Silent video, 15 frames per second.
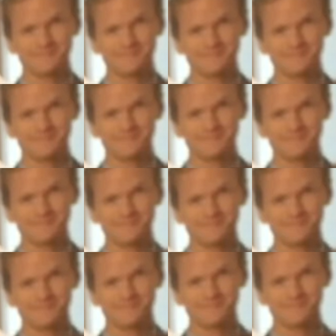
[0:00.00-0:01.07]

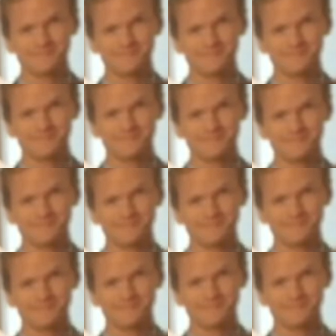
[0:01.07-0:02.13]

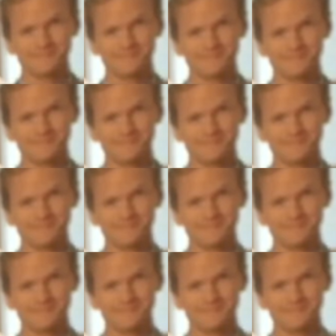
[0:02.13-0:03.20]

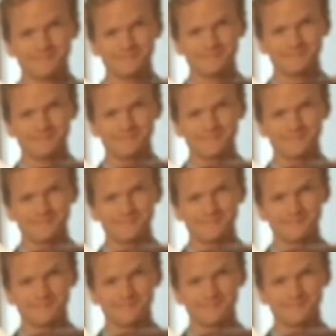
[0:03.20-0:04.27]

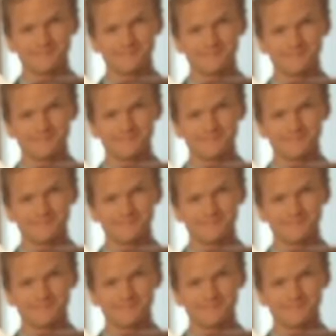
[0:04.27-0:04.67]
The person shown says nothing.